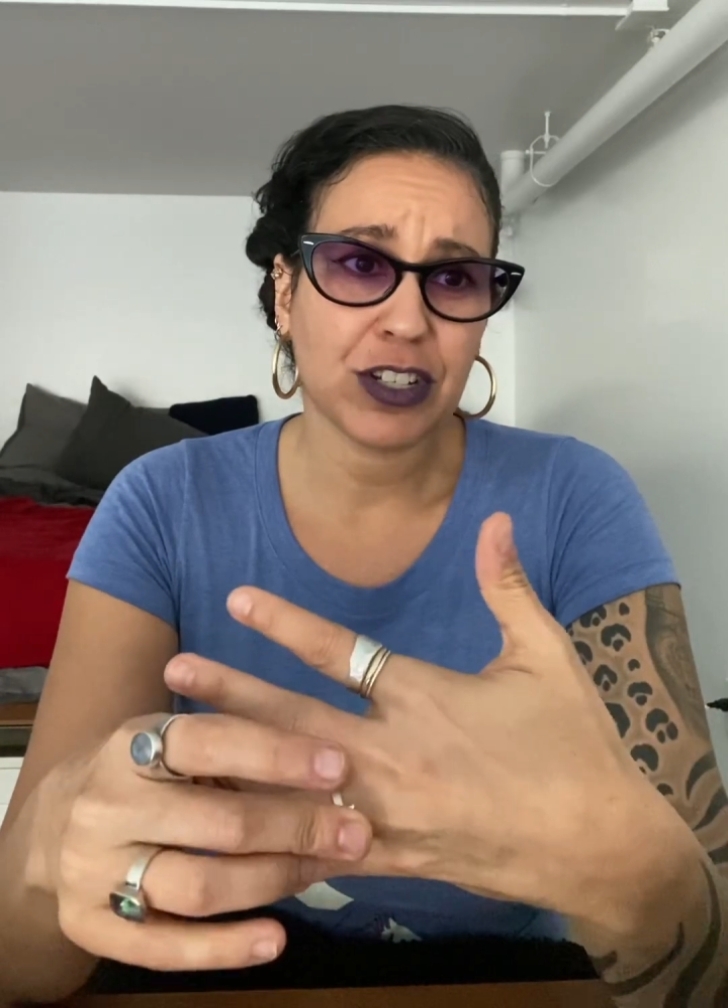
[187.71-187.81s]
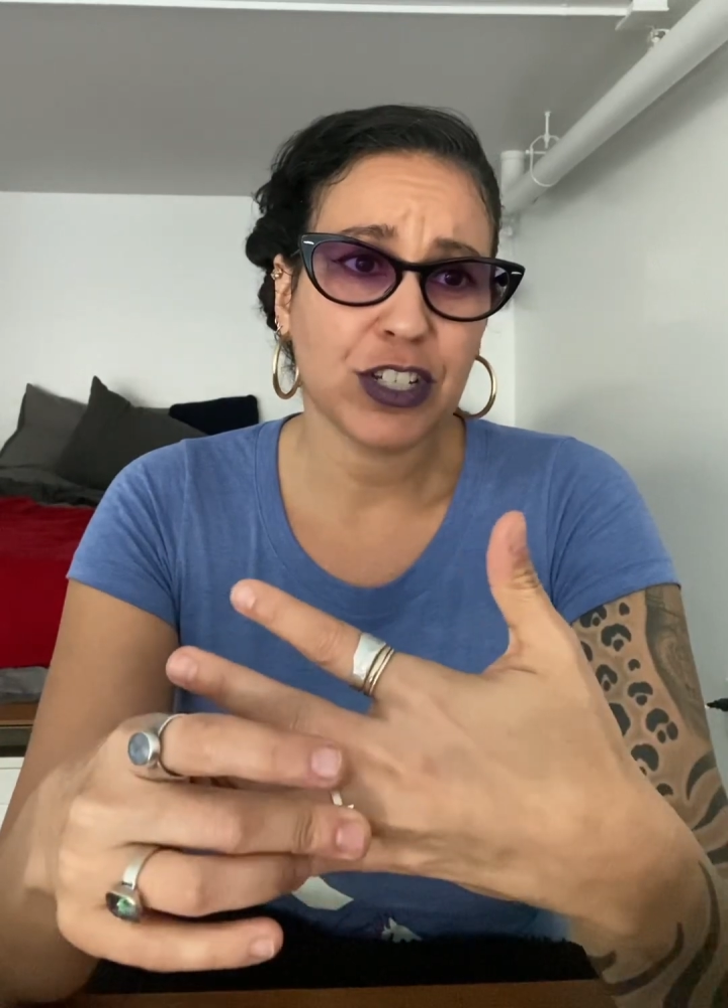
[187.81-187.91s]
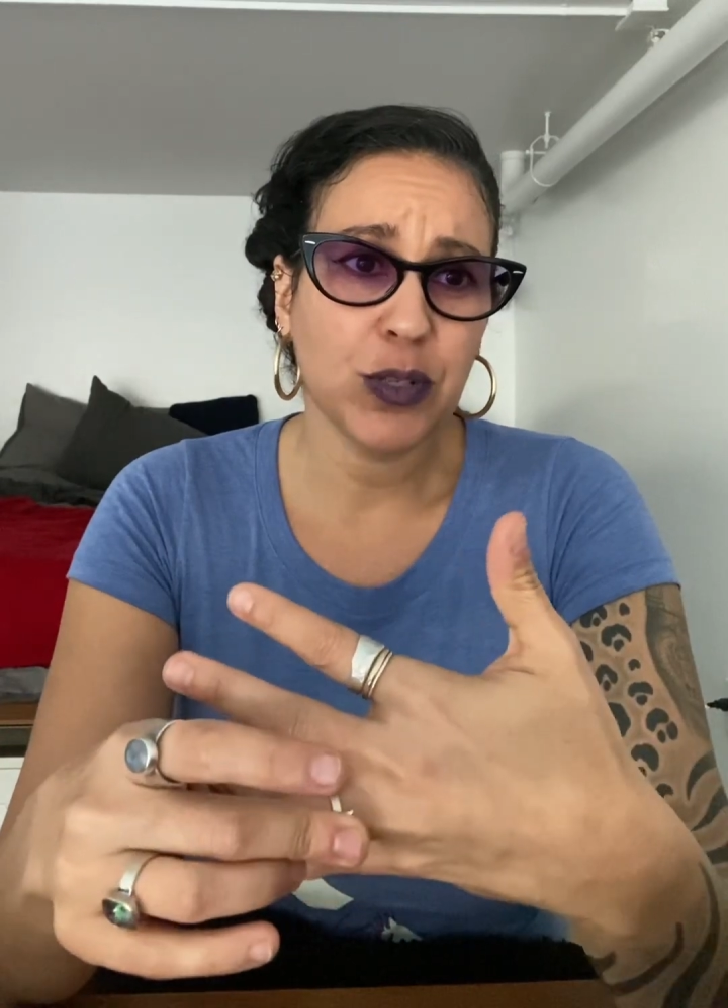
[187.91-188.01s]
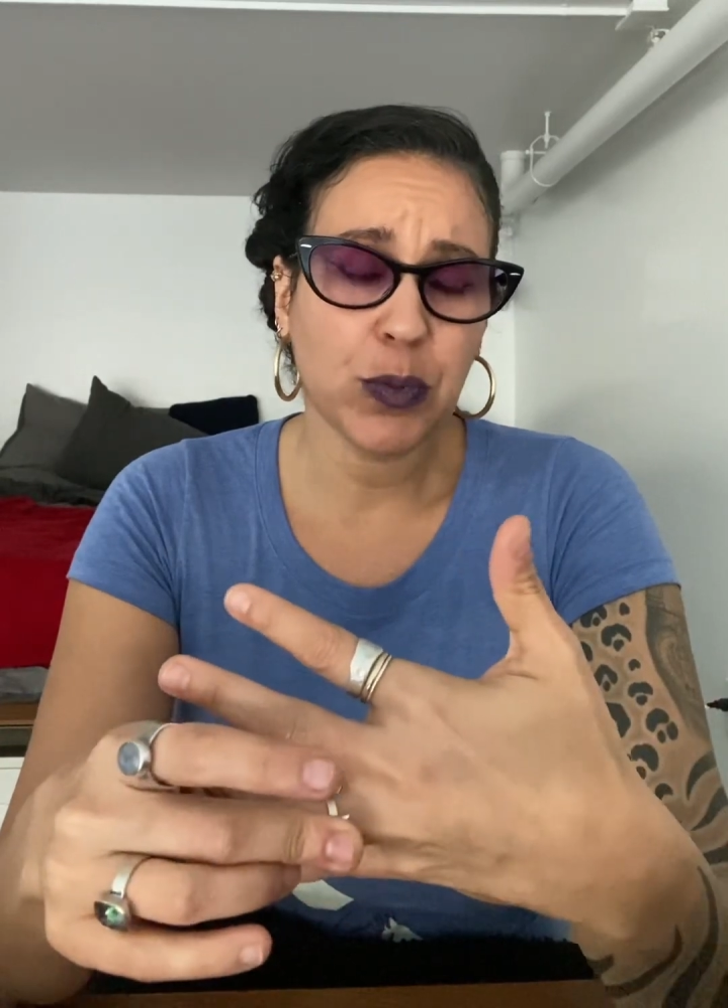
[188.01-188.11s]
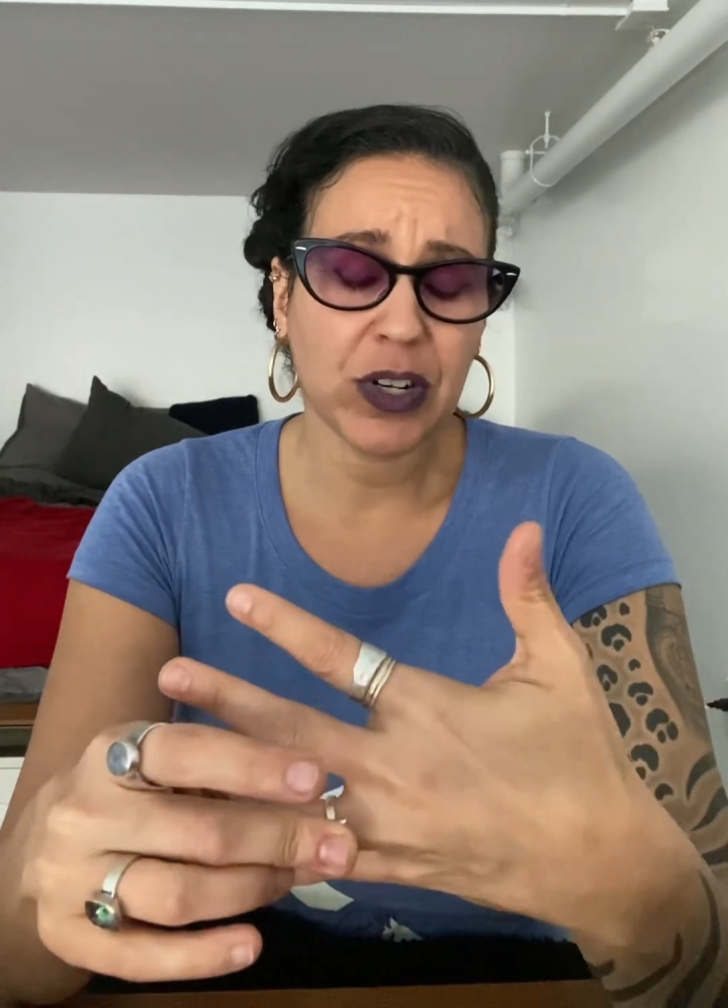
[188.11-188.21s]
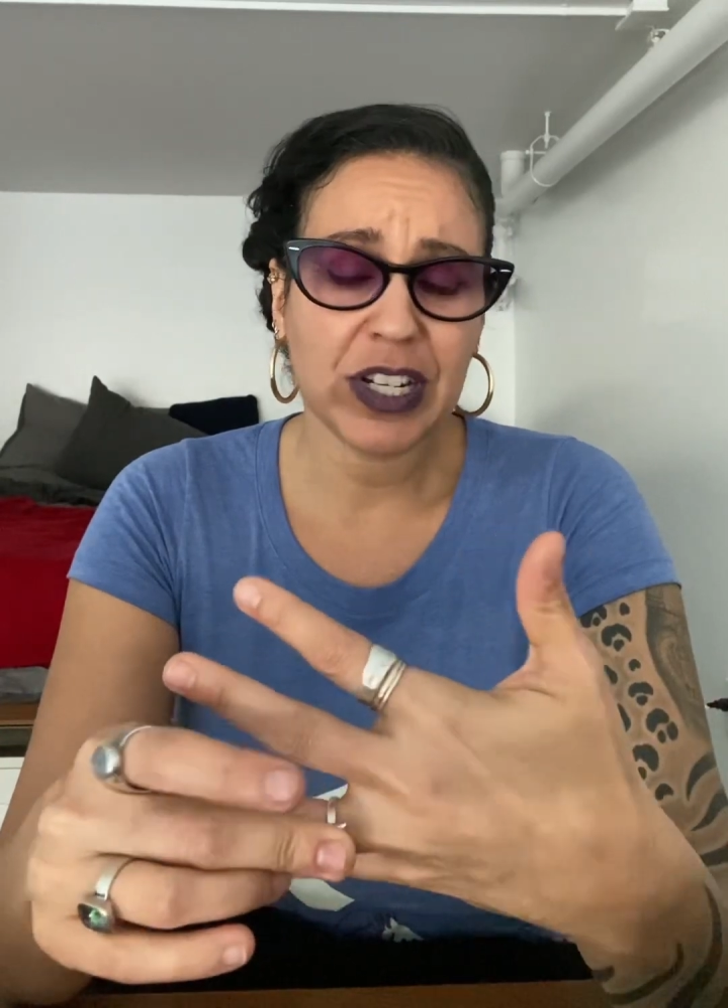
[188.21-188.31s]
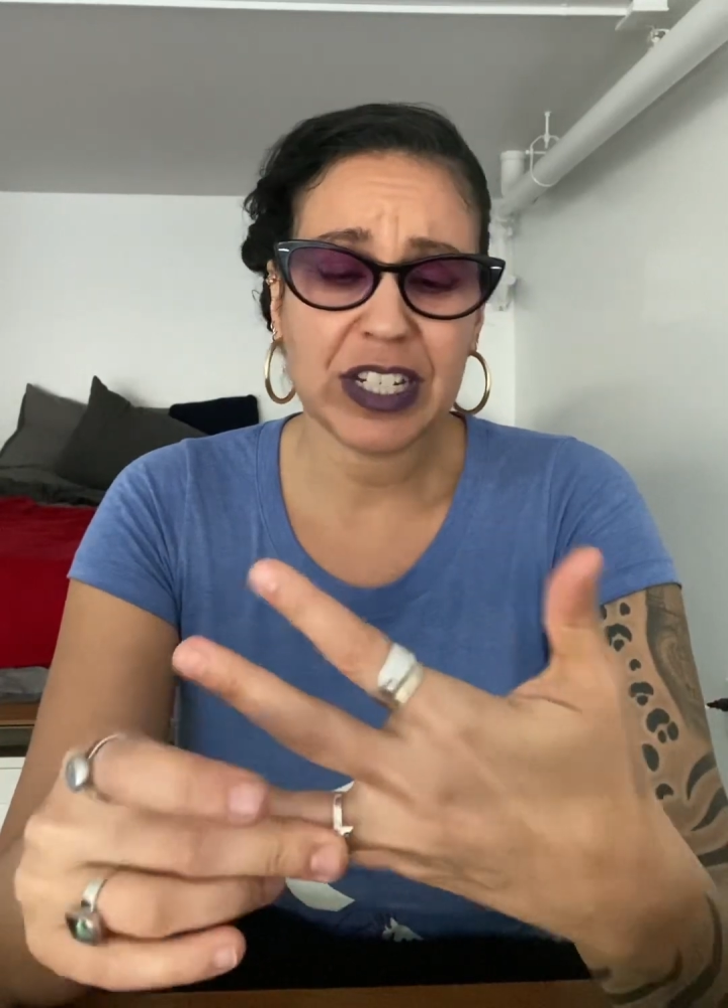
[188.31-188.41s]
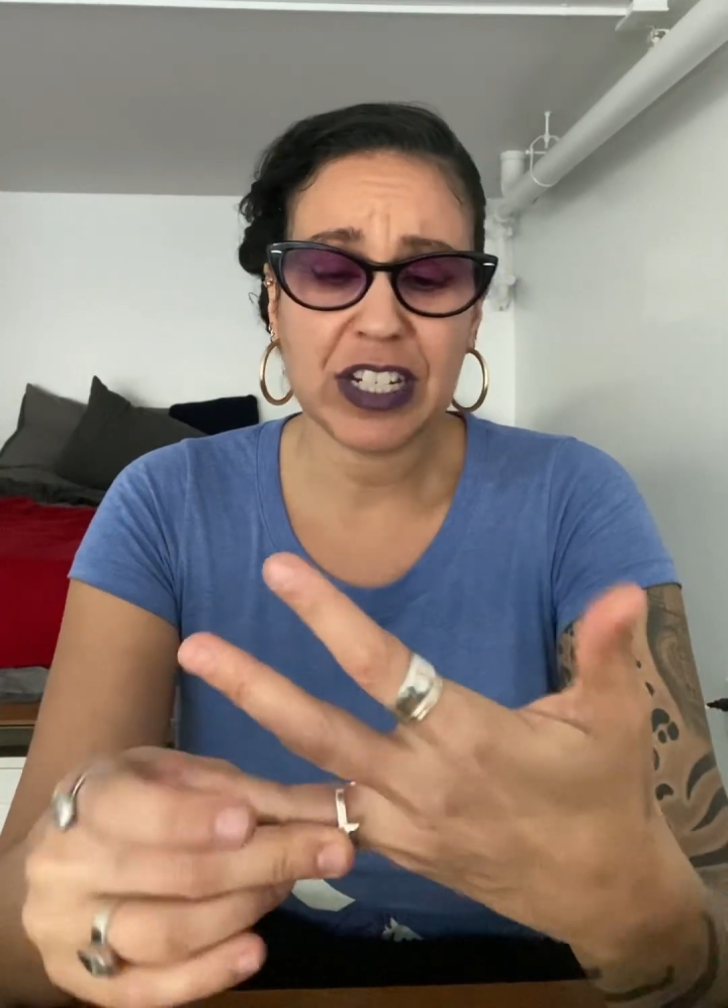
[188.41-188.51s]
You weren't